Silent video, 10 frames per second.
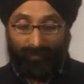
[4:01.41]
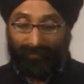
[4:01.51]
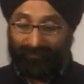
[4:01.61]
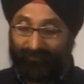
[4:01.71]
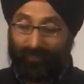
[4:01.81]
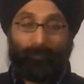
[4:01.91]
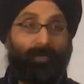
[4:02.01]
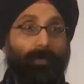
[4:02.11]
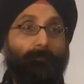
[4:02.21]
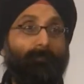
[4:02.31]
It's
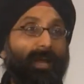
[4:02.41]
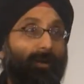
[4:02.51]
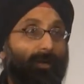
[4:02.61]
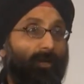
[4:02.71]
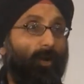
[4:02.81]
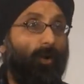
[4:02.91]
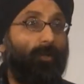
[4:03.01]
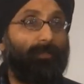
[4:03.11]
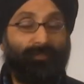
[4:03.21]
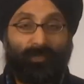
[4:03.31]
about America,
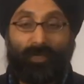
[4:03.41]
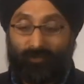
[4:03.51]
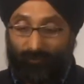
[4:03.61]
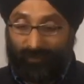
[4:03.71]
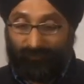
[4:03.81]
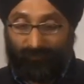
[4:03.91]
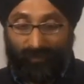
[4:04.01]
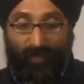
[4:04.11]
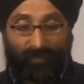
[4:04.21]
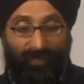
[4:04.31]
all these countries
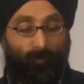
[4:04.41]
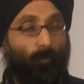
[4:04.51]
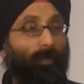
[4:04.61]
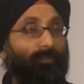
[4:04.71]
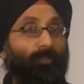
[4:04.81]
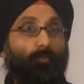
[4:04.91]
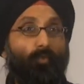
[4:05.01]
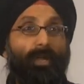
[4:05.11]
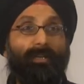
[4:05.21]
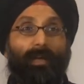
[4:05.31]
that want to
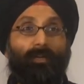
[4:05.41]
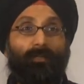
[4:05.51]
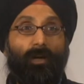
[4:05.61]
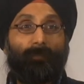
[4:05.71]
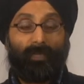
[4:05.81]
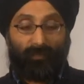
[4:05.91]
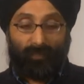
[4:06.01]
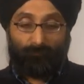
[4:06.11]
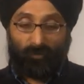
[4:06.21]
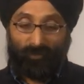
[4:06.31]
win
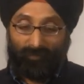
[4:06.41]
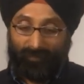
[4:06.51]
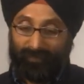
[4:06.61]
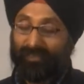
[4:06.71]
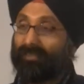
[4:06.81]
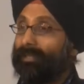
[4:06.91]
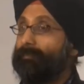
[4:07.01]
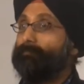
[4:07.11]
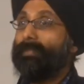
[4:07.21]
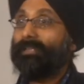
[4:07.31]
economically, politically,
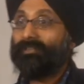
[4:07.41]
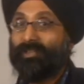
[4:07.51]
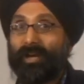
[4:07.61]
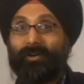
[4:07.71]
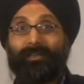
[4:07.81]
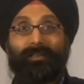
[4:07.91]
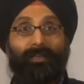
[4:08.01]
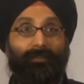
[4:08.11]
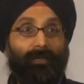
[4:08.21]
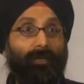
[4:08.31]

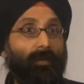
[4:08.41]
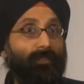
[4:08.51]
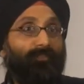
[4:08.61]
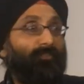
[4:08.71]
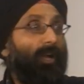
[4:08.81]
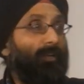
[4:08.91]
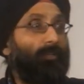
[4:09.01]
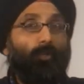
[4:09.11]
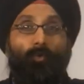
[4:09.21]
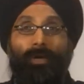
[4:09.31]
militarily. Soccer,
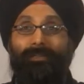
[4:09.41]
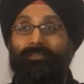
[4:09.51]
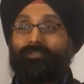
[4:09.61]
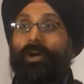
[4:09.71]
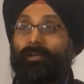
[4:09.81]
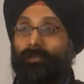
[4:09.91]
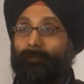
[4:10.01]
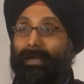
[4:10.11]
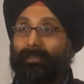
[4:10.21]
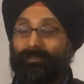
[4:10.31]
who wins soccer
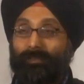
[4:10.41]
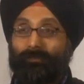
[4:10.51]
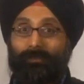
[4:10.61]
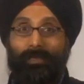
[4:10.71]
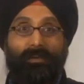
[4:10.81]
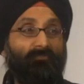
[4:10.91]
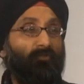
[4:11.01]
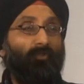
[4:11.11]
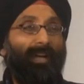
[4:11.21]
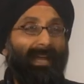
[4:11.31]
matches?
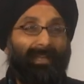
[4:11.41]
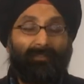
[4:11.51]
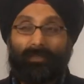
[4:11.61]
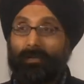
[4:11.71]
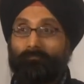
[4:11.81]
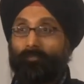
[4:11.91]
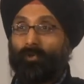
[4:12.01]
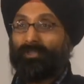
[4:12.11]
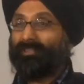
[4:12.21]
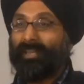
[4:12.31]
France,
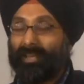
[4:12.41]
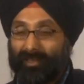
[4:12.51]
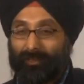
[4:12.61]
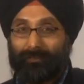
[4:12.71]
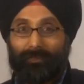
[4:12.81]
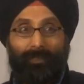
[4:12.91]
Brazil,